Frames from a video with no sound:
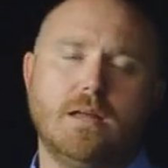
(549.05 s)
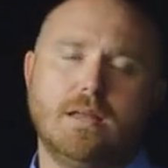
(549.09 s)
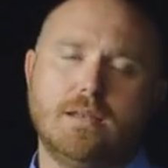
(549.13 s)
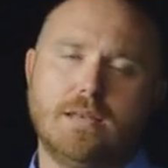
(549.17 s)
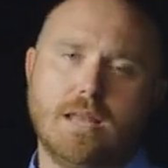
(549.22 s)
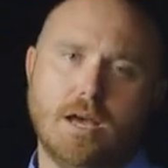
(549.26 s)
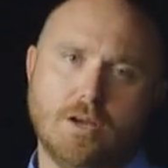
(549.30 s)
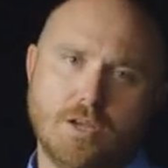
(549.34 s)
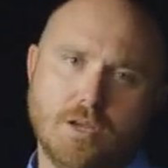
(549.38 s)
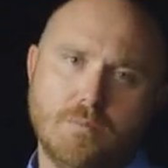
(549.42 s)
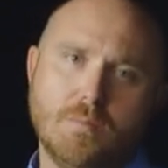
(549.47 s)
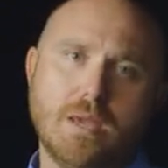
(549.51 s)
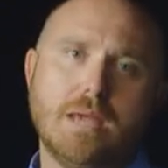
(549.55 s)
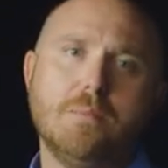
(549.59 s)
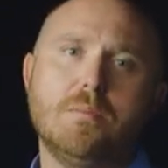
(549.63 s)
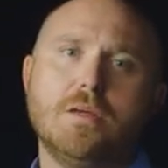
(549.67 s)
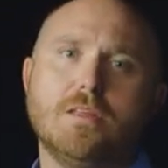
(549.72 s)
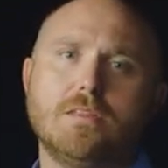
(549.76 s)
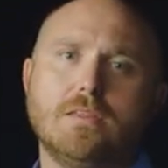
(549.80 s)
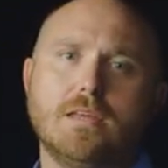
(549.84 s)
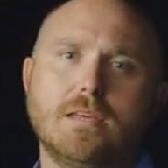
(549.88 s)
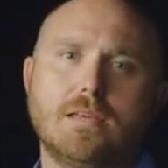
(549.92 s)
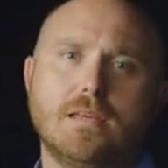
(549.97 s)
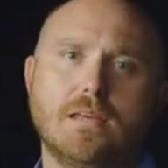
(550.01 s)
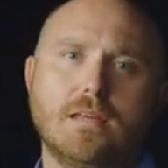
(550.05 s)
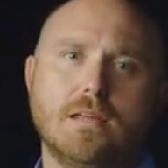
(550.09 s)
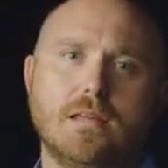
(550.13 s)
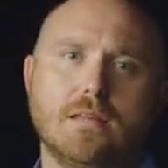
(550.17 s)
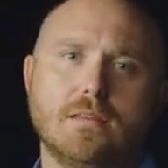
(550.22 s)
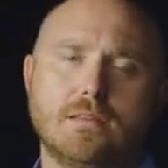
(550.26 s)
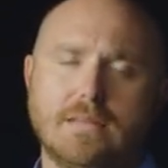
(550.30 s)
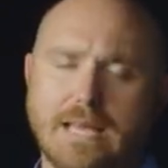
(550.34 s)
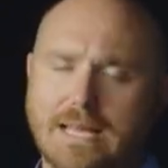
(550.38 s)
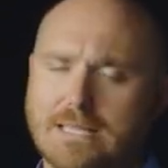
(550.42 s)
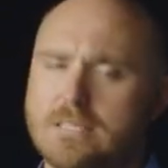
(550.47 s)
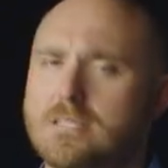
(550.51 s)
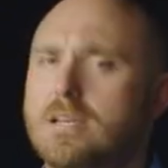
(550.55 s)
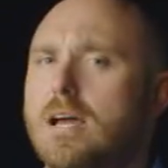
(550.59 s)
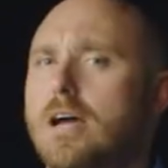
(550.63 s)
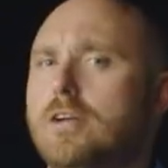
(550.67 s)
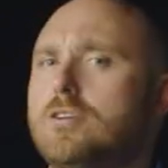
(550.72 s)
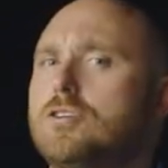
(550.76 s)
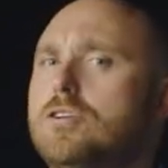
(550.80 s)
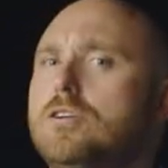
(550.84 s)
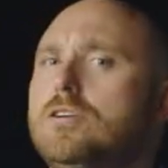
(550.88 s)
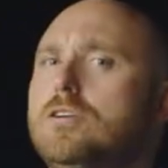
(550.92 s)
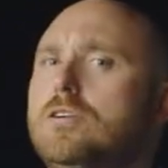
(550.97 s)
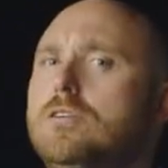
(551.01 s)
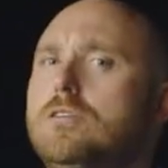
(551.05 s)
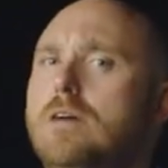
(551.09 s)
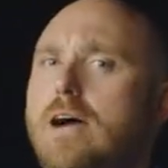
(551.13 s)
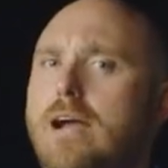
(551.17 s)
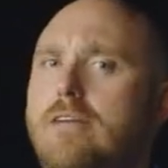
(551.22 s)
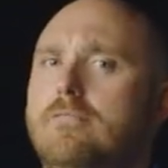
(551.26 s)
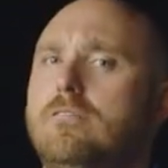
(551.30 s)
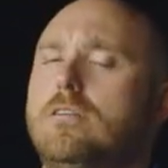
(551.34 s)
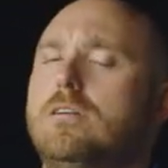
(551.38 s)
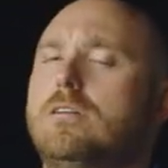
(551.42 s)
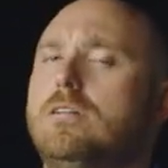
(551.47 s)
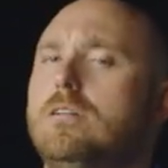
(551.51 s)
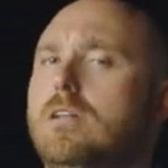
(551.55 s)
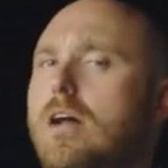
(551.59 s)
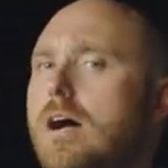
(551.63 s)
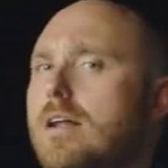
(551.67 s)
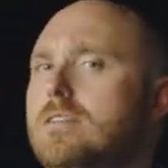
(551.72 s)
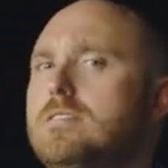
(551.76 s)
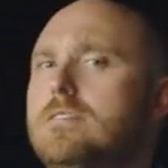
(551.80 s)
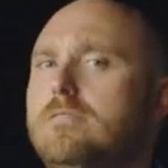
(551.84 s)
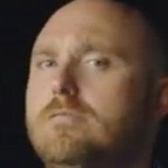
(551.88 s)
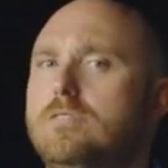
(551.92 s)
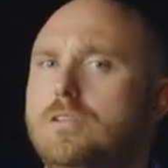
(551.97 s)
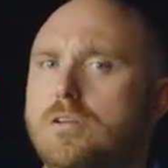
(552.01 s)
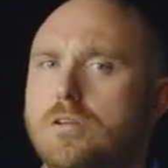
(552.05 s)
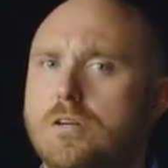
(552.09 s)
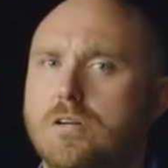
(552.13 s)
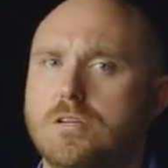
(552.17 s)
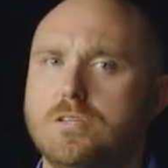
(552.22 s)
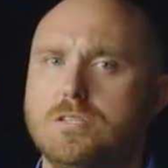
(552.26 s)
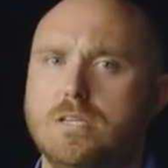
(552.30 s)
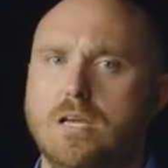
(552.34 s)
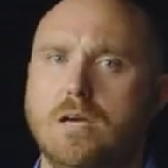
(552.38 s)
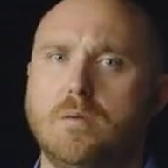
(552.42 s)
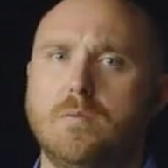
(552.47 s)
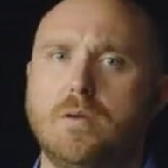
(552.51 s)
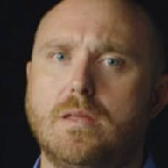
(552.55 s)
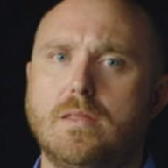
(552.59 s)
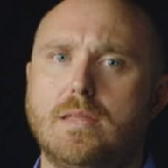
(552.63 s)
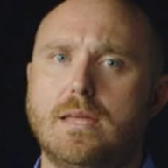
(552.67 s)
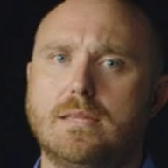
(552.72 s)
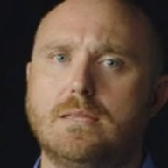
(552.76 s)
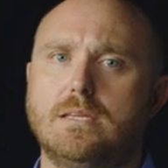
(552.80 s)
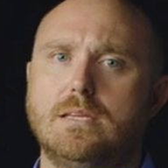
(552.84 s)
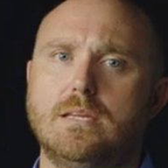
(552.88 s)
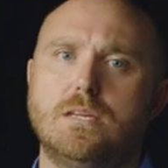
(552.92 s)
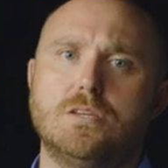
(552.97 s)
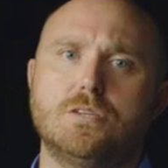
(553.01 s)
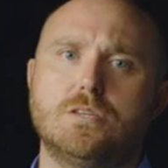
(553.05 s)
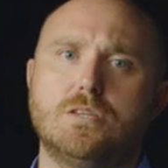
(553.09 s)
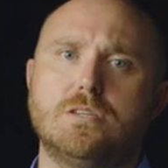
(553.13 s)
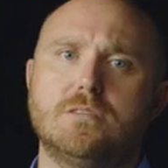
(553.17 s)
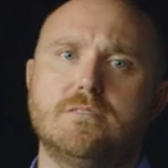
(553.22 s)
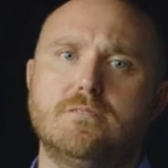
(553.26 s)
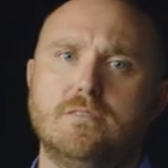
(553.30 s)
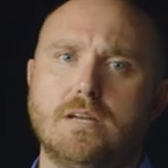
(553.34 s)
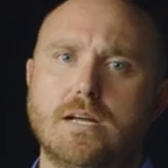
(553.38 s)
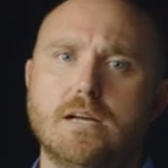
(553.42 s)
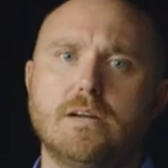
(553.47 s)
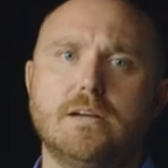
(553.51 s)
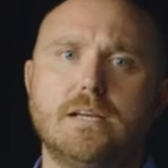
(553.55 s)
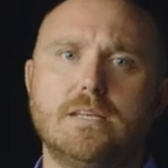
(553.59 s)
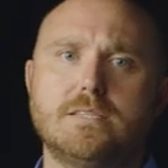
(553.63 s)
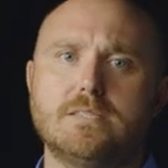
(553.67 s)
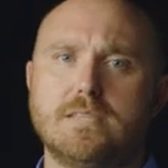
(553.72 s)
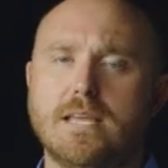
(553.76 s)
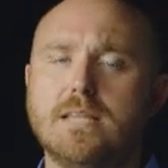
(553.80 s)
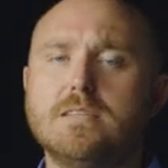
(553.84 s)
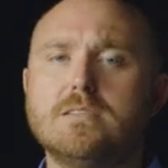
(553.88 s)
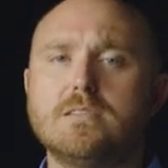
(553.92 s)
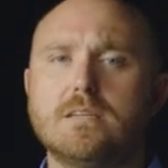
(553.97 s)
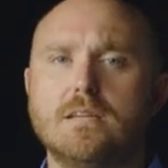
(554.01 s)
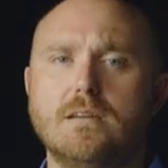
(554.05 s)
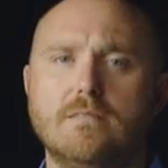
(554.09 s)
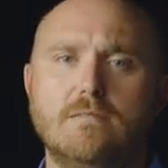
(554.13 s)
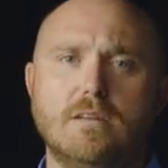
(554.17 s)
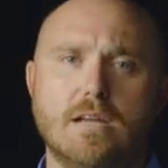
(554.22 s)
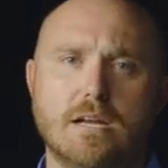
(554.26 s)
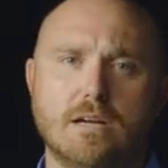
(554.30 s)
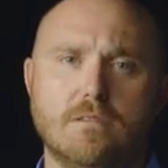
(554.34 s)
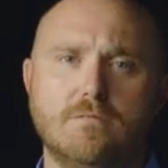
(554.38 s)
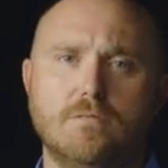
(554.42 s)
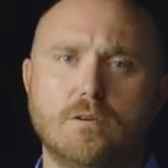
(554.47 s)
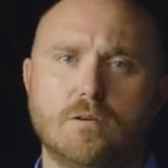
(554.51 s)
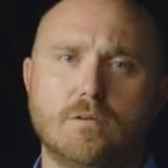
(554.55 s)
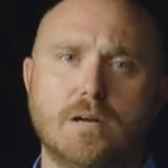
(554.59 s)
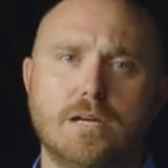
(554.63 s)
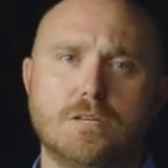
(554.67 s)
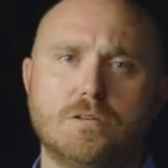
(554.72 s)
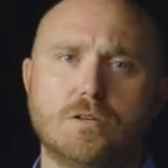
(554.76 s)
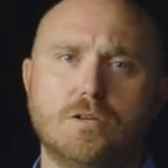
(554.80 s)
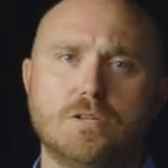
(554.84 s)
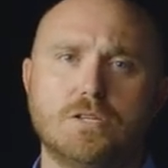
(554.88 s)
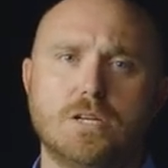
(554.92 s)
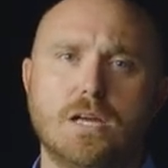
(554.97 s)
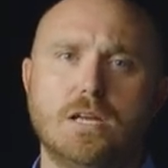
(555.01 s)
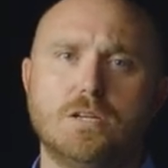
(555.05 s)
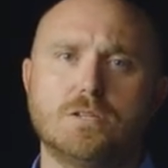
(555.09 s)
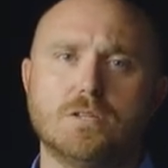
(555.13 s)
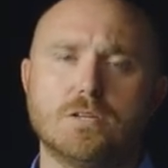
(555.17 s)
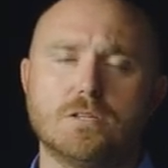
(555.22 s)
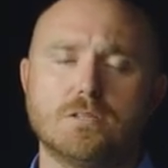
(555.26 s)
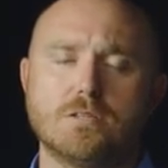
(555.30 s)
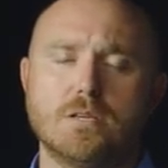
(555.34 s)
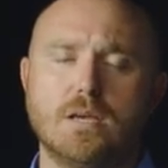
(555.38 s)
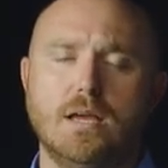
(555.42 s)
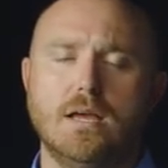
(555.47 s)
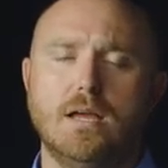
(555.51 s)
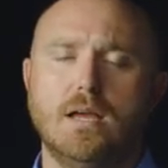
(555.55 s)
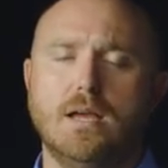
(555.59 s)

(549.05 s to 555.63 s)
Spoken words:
Now you may be thinking, that's not true. I've heard lots of tuners tell me that the engine's very sensitive to air fuel ratio changes.